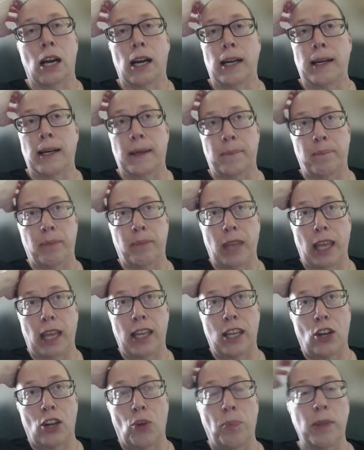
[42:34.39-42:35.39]

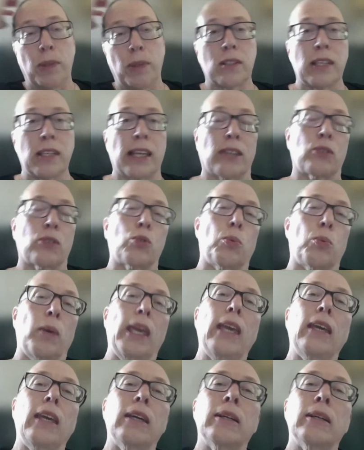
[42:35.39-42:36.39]
and it opens next
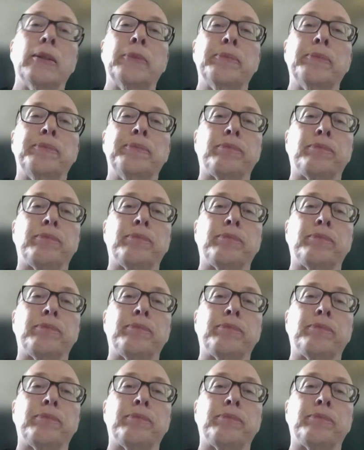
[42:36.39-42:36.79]
week.